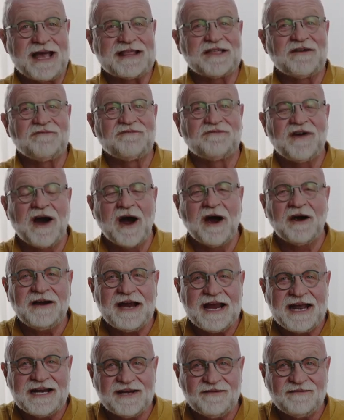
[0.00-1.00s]
At the far
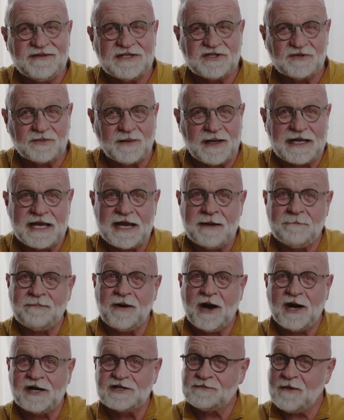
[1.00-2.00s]
end of its swing, it
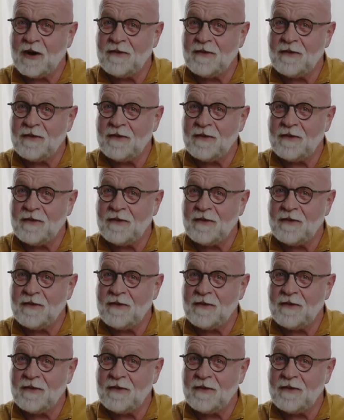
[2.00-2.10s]
paused